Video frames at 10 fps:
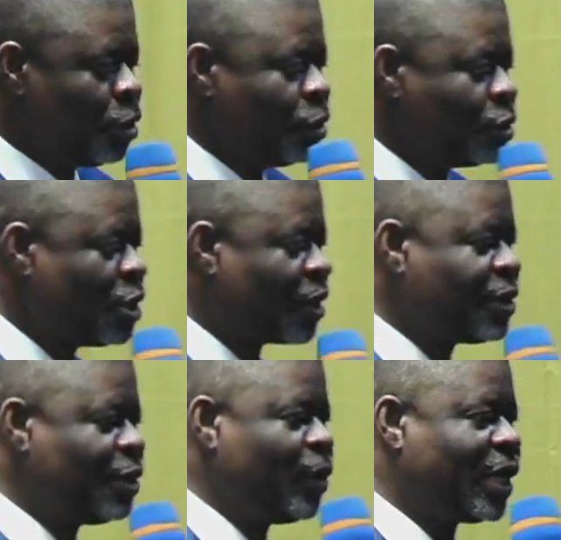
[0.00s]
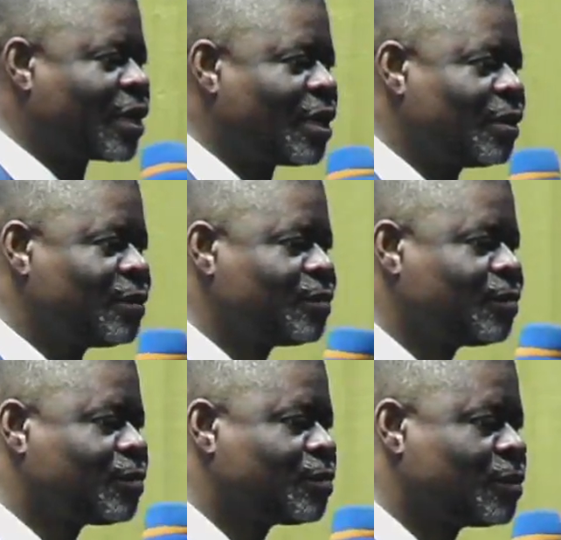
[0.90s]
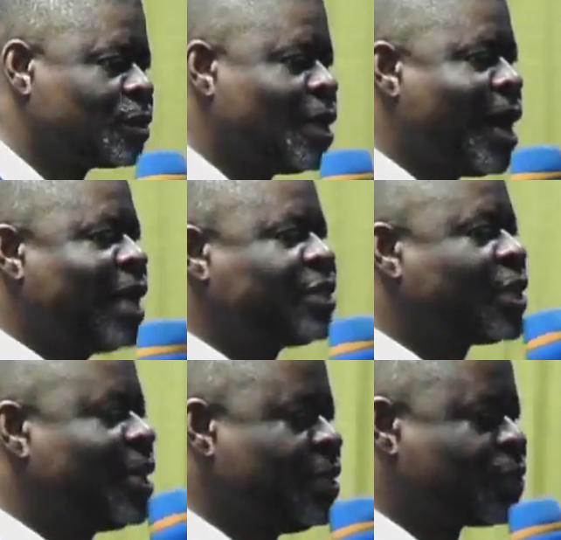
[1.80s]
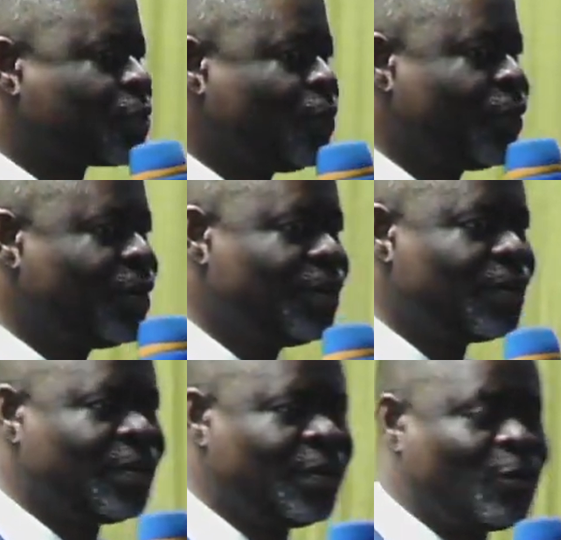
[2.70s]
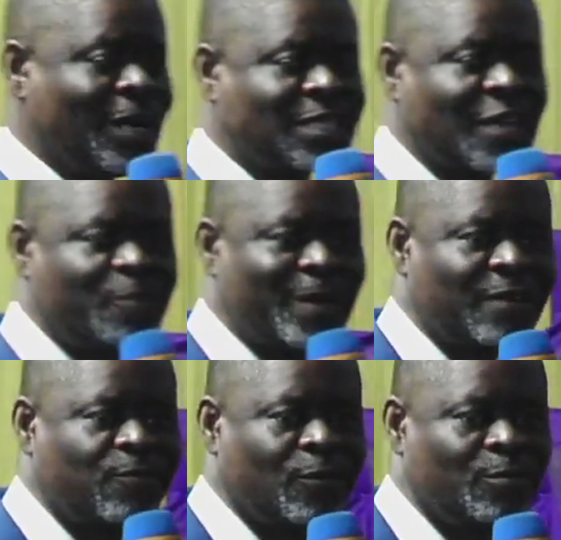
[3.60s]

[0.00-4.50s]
During the week, I shared the story in the WhatsApp platform